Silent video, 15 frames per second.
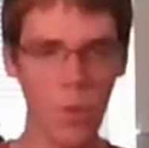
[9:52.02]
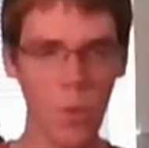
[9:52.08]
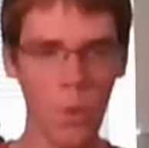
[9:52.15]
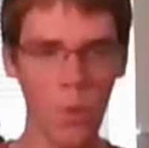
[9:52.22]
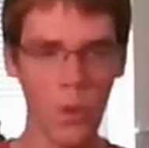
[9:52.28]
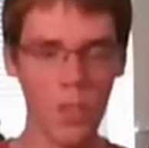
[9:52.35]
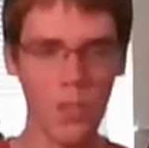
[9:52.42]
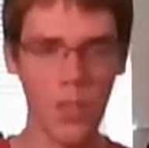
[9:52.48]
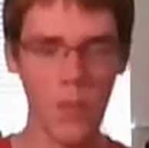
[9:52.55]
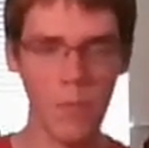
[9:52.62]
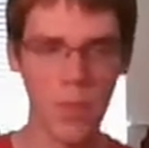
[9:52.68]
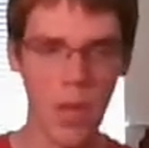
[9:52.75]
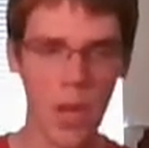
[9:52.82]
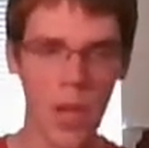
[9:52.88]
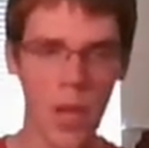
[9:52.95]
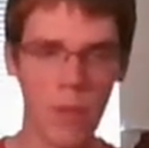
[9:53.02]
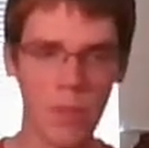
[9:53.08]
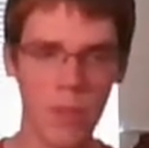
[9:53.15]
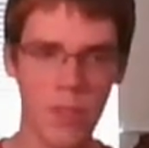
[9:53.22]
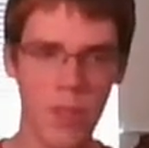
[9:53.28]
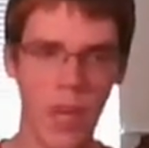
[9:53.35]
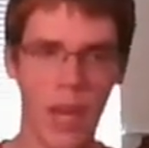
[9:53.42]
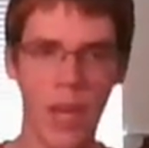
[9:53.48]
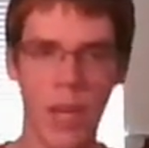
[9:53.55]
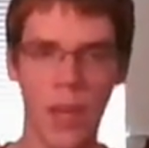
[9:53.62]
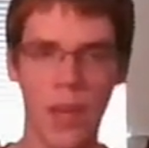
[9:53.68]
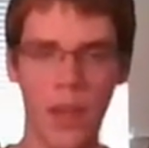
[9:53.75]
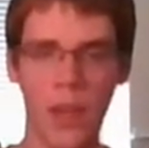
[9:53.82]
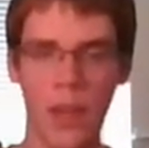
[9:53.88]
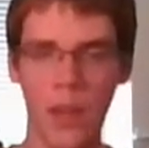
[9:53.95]
Or sometimes
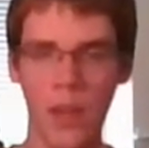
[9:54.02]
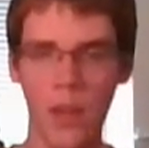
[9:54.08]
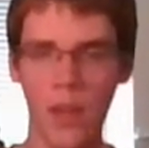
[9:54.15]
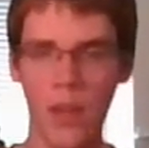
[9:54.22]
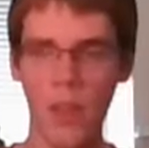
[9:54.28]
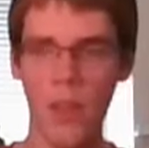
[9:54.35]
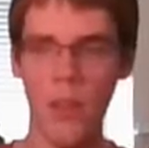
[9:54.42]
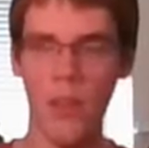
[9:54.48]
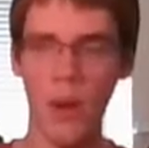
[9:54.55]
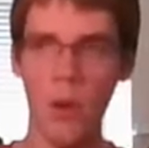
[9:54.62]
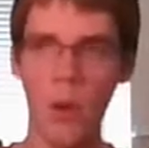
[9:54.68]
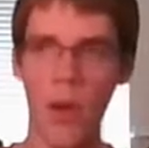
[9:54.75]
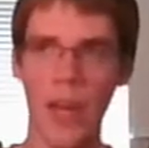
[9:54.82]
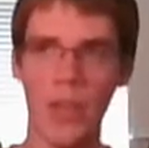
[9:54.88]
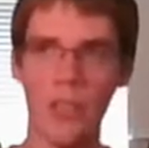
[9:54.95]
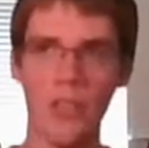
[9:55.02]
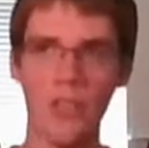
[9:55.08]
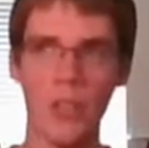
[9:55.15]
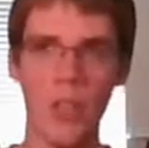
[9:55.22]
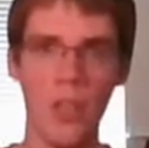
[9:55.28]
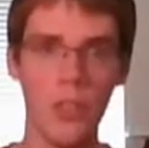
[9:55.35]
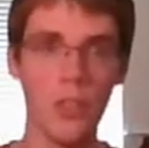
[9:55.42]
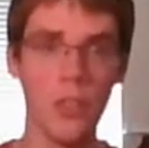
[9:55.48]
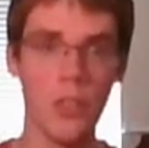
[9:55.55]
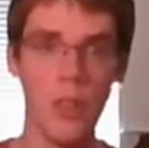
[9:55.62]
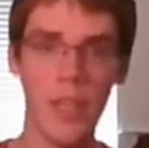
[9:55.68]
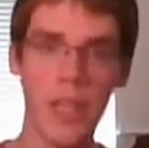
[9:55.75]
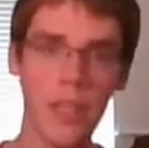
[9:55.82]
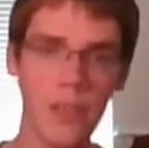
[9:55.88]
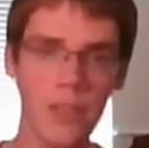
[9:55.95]
they throw extra
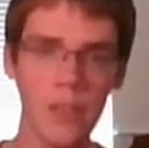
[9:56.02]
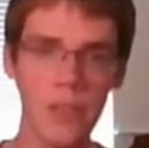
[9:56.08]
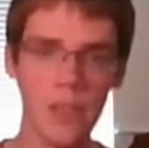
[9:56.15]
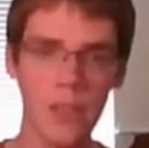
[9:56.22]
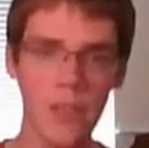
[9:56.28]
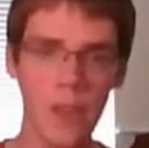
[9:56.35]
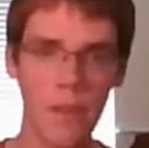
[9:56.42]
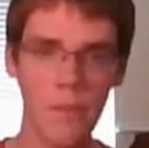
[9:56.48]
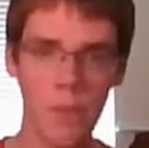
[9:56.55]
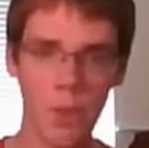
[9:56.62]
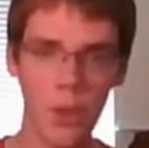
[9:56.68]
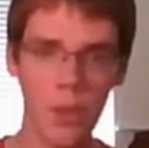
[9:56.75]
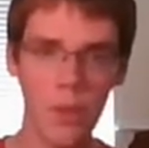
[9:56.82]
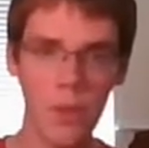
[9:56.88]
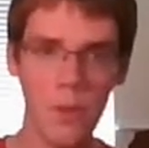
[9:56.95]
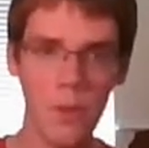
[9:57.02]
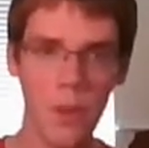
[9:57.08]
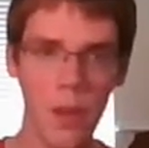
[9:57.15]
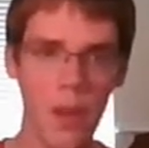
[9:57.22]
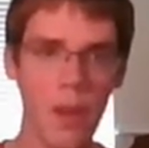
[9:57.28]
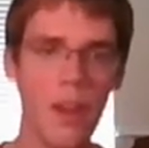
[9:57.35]
shurikens for you.